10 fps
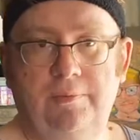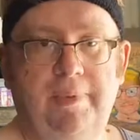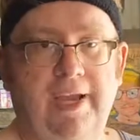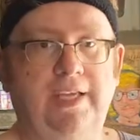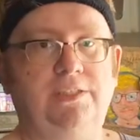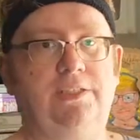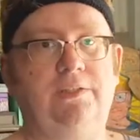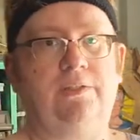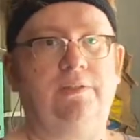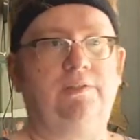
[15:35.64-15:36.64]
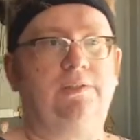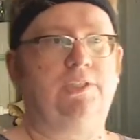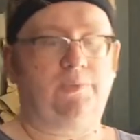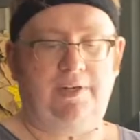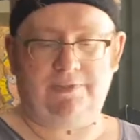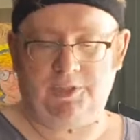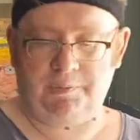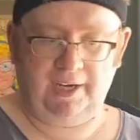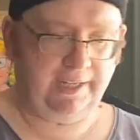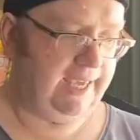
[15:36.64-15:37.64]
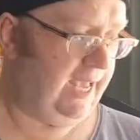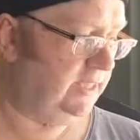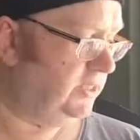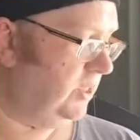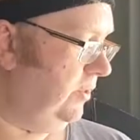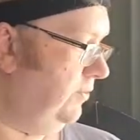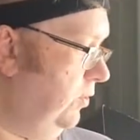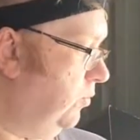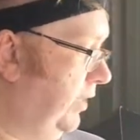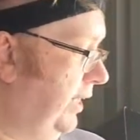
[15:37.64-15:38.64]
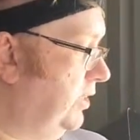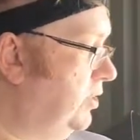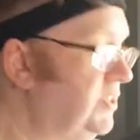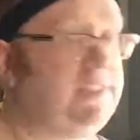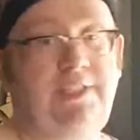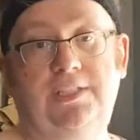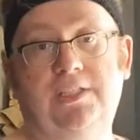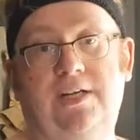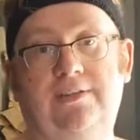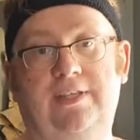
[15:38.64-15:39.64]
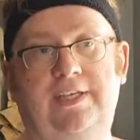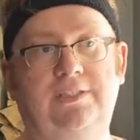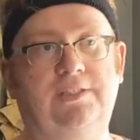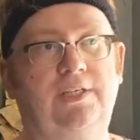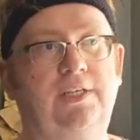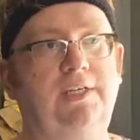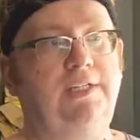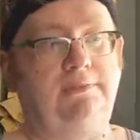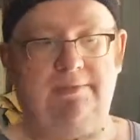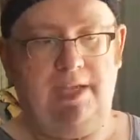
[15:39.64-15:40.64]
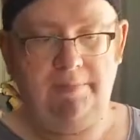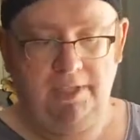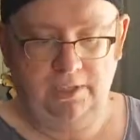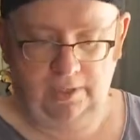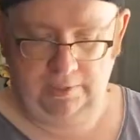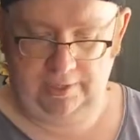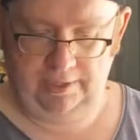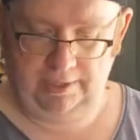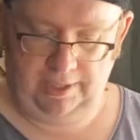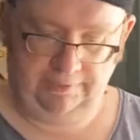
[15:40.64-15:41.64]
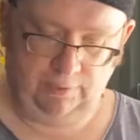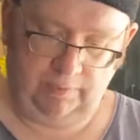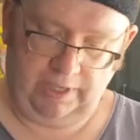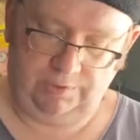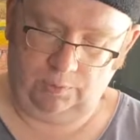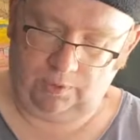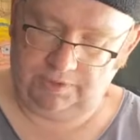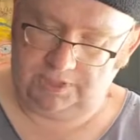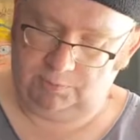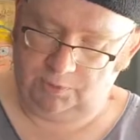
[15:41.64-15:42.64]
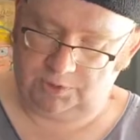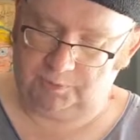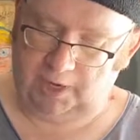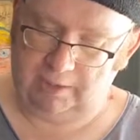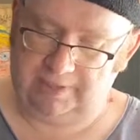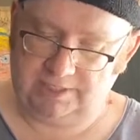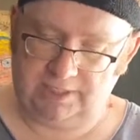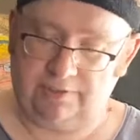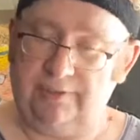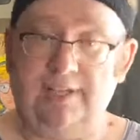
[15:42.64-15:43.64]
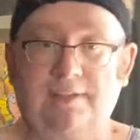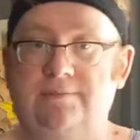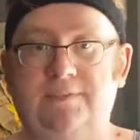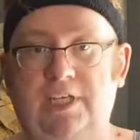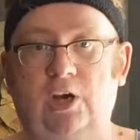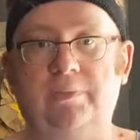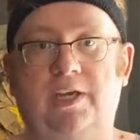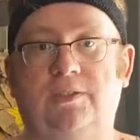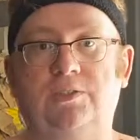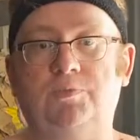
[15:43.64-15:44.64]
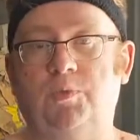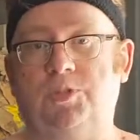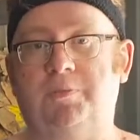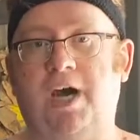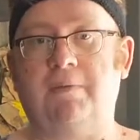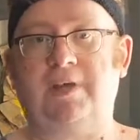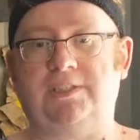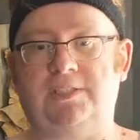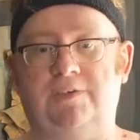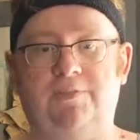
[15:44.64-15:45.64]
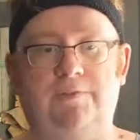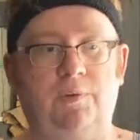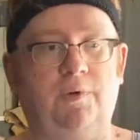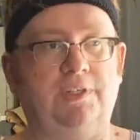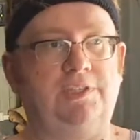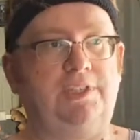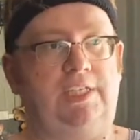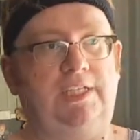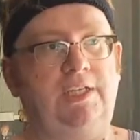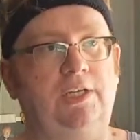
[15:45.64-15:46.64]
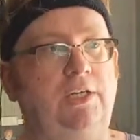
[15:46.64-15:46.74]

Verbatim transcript: back into doing does whatever a spider can, so if you're really interested in these kind of things, let me know. Uh, if, I, if you want to see more Spider-Man stuff, tell me. I'll do more Spider-Man stuff. If you want to see